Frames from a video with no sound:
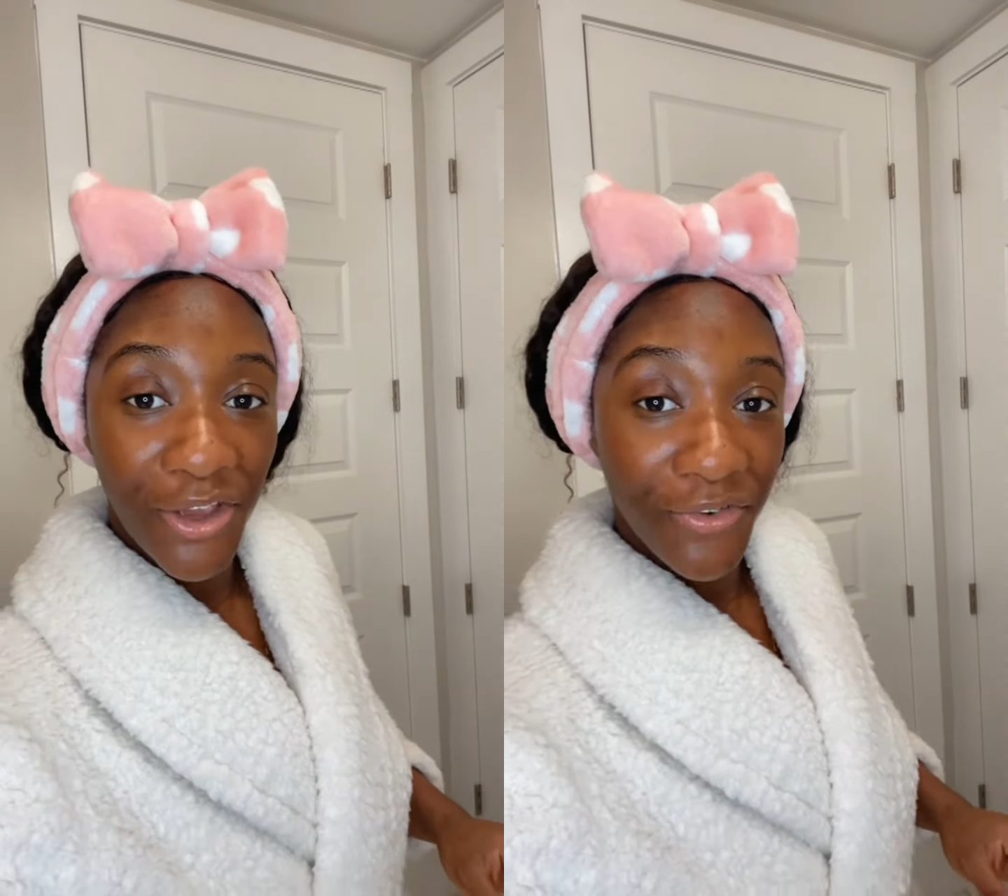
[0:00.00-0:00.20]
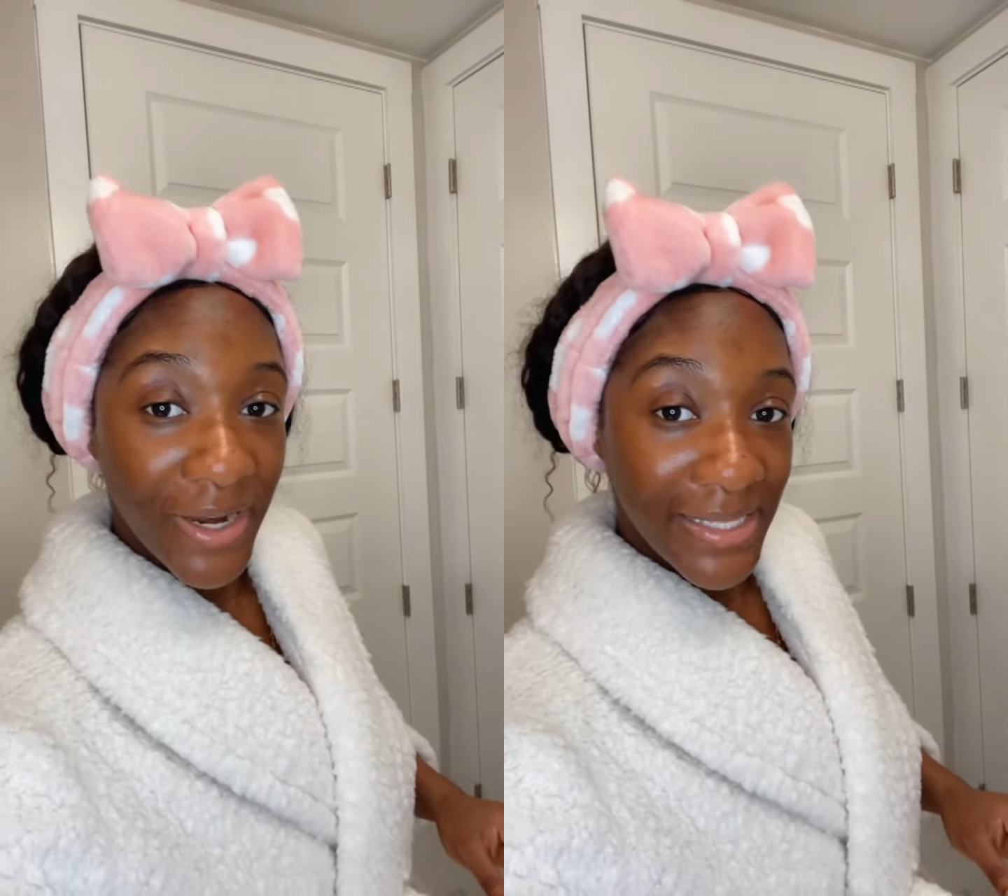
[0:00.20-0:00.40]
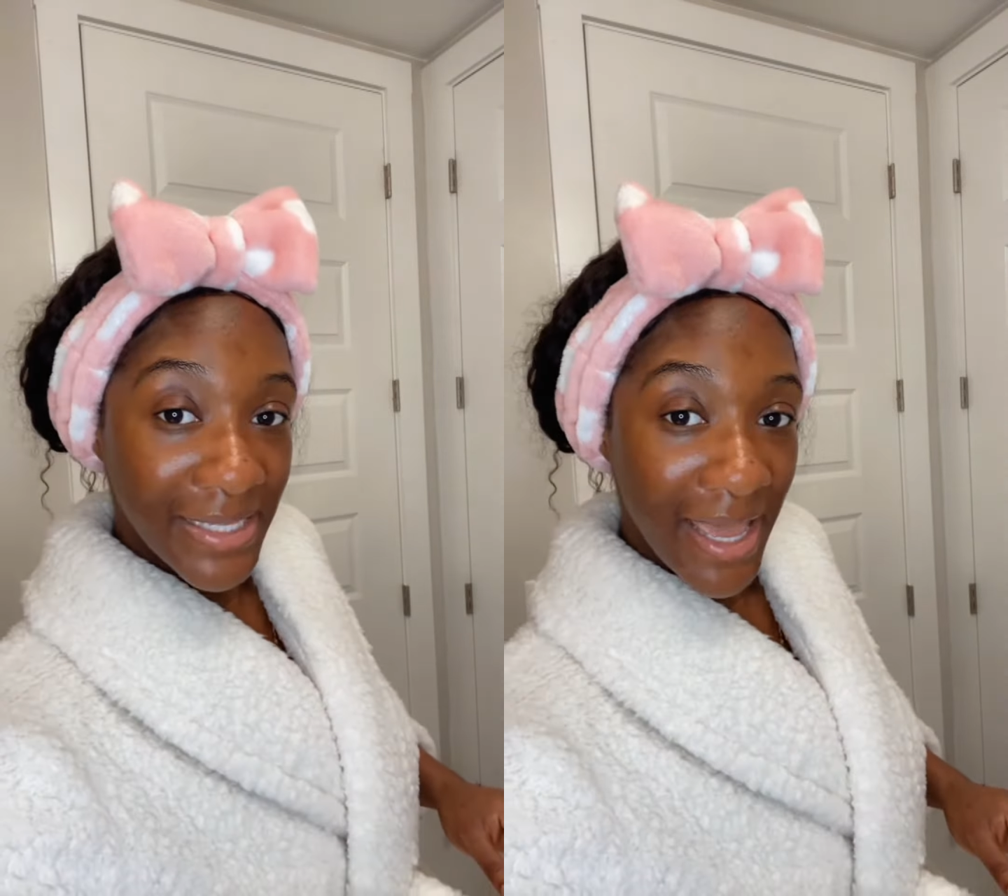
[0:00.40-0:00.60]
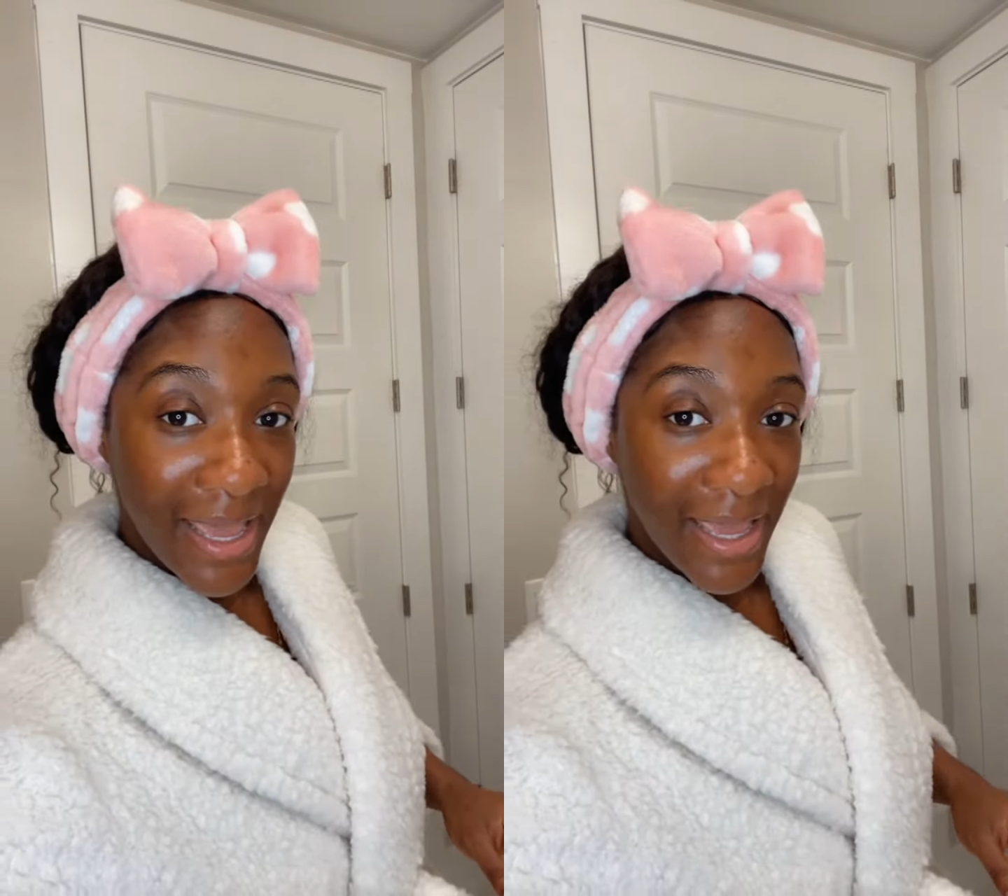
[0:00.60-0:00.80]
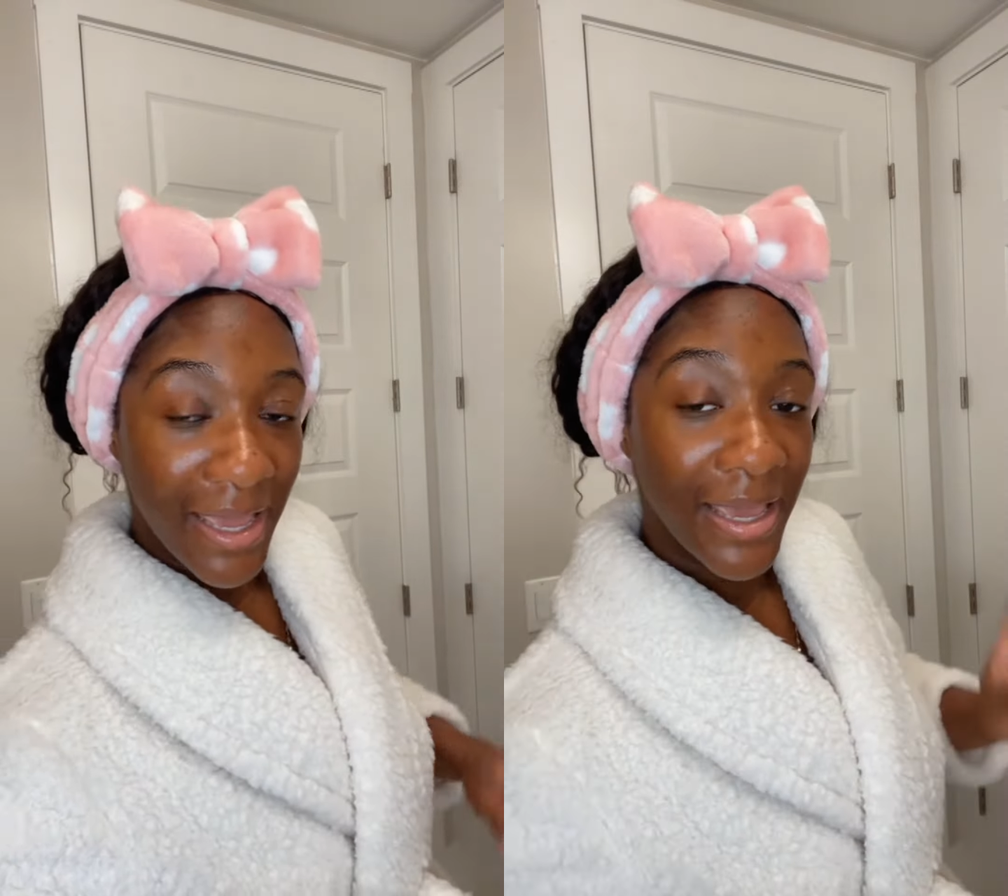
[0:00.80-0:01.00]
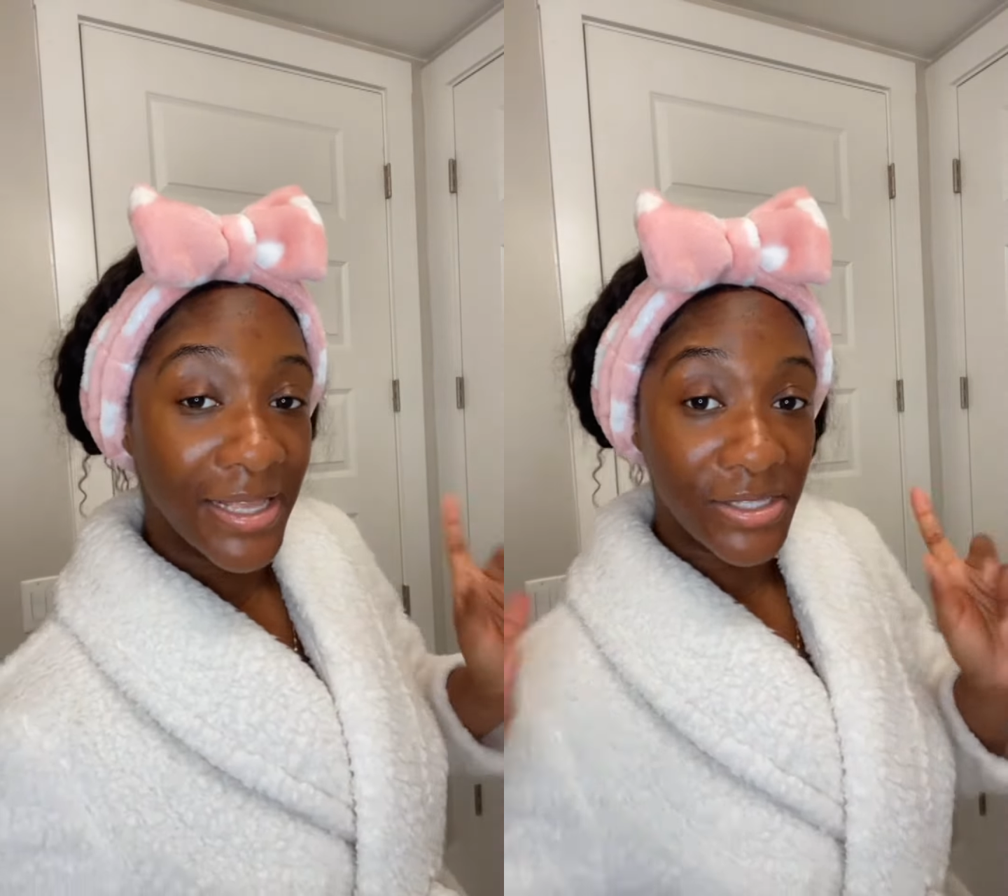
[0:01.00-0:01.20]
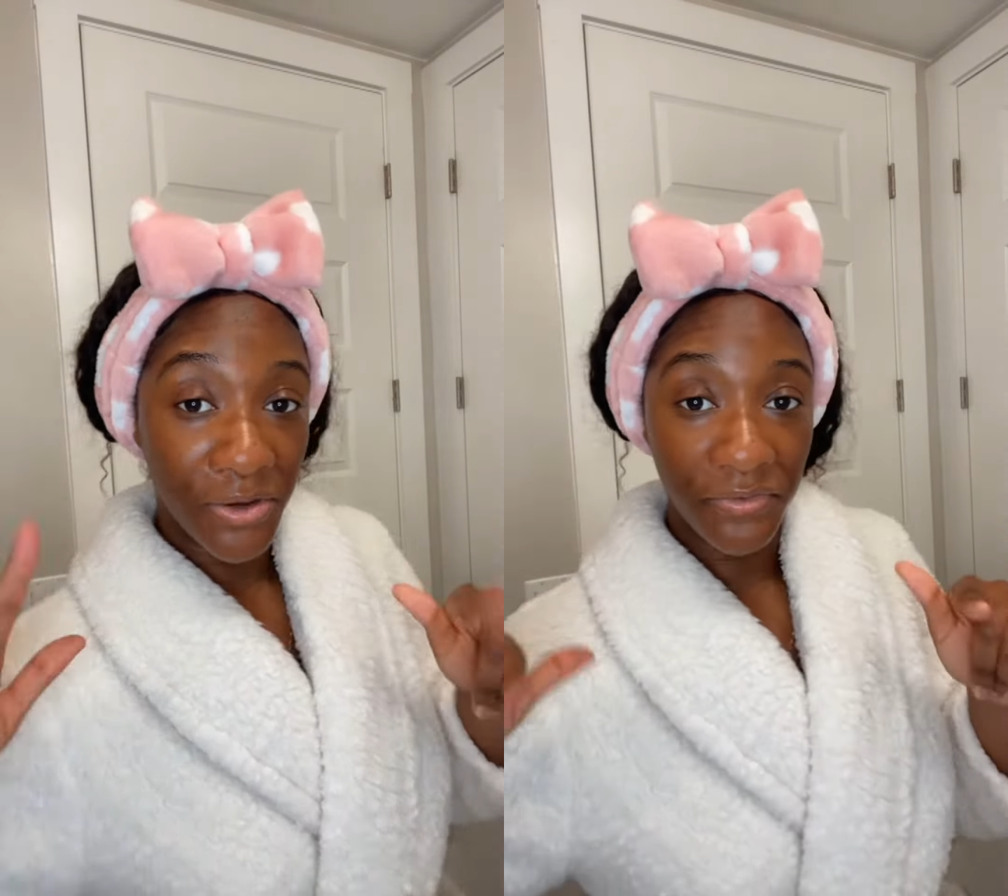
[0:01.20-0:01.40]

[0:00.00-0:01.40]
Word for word: great day. And don't